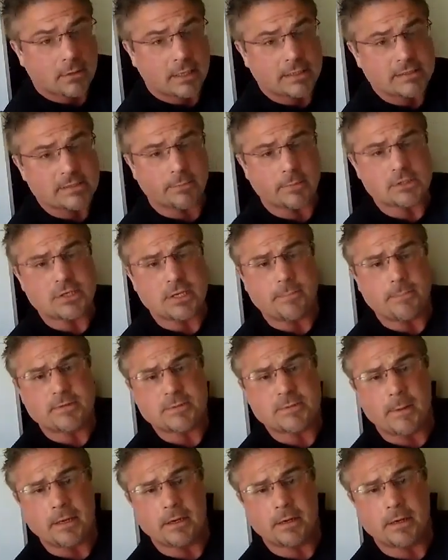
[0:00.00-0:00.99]
That's how much they
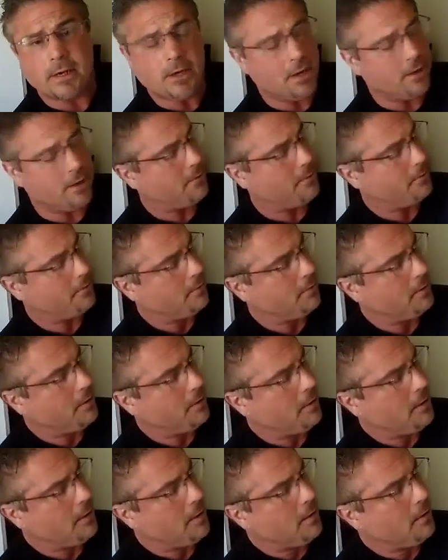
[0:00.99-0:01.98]
spend in a year.
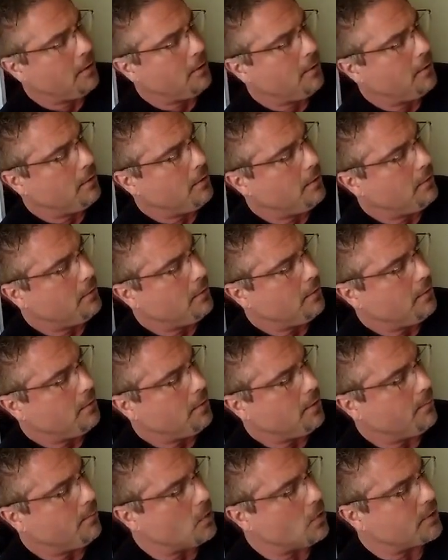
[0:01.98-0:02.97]

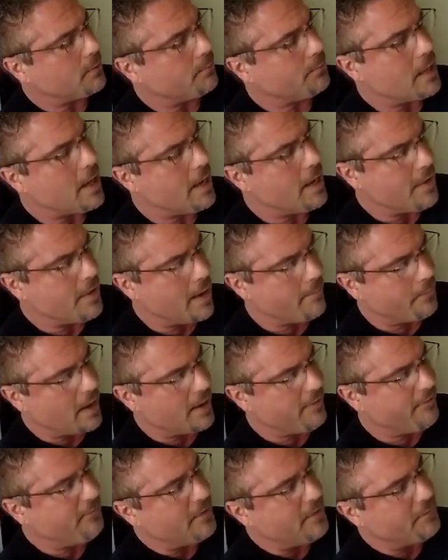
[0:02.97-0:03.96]
You multiply that
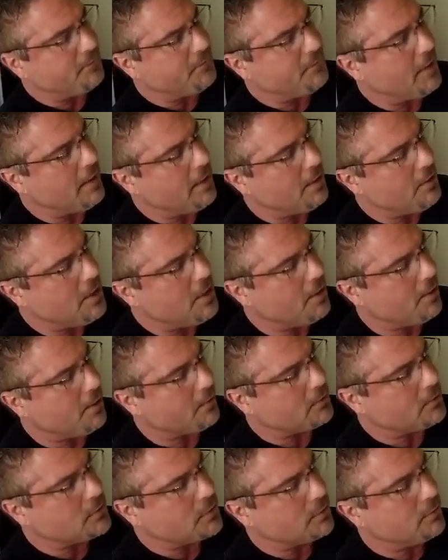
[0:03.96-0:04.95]
by 15
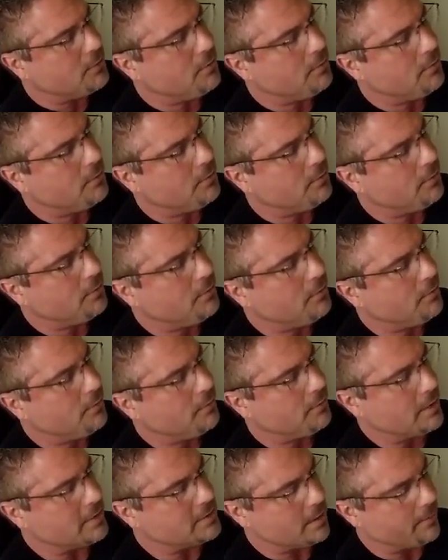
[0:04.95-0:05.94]
years.
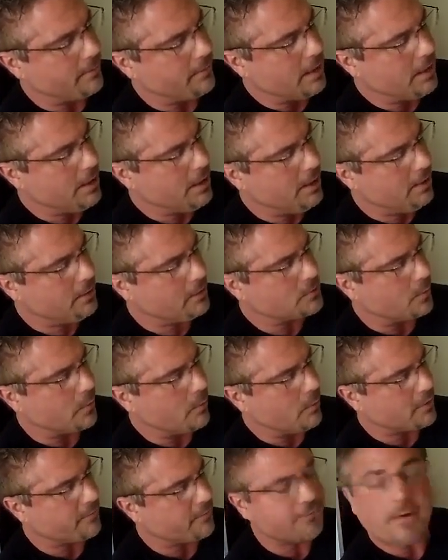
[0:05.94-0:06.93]
That's how many years we
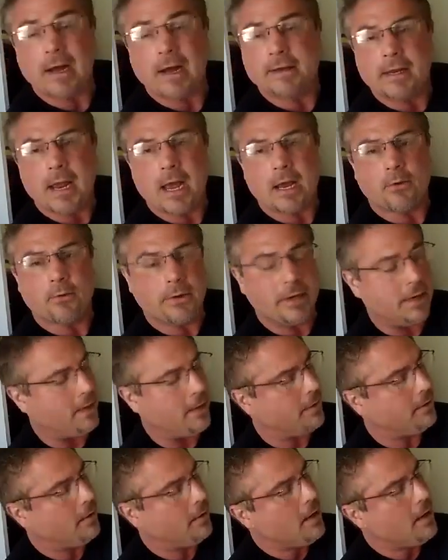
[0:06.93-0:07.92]
want to find the equity
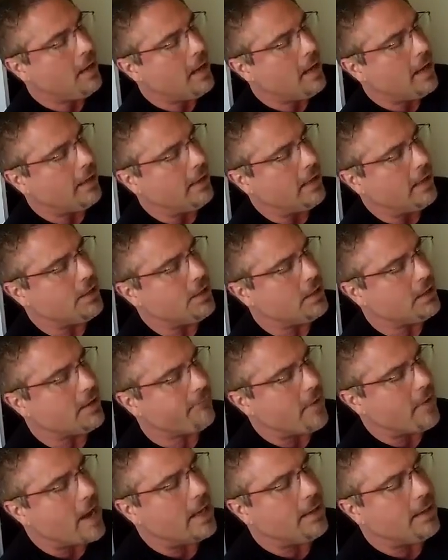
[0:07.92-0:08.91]
in. And then you
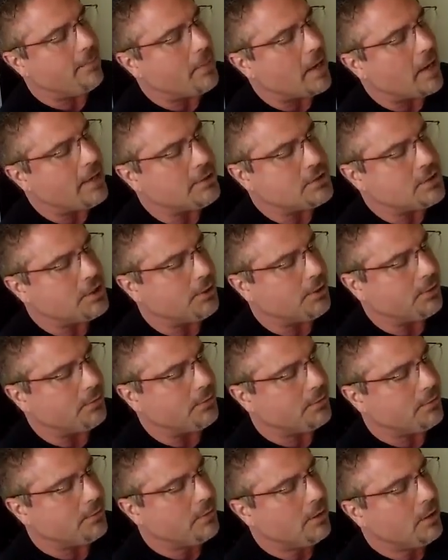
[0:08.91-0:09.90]
divide it by
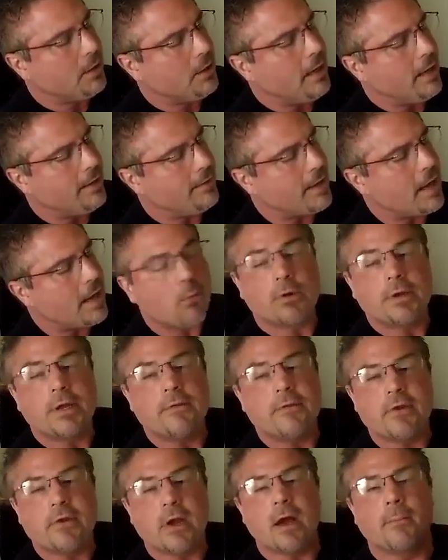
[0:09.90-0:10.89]
2. And that will
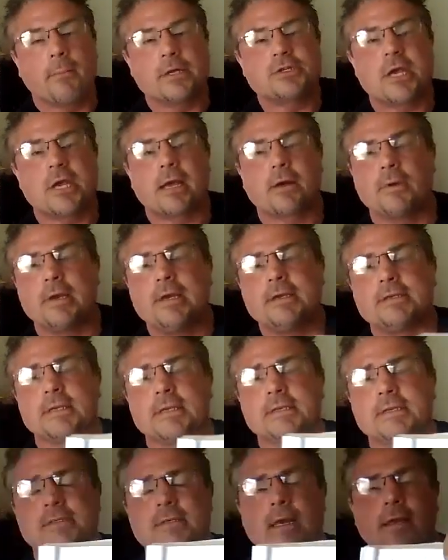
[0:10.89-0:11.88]
give you how much equity is
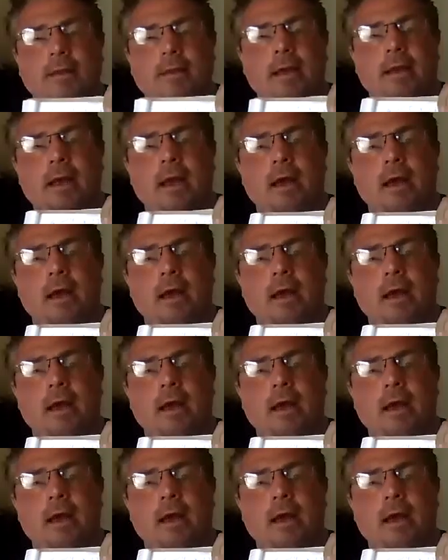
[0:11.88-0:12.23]
inside that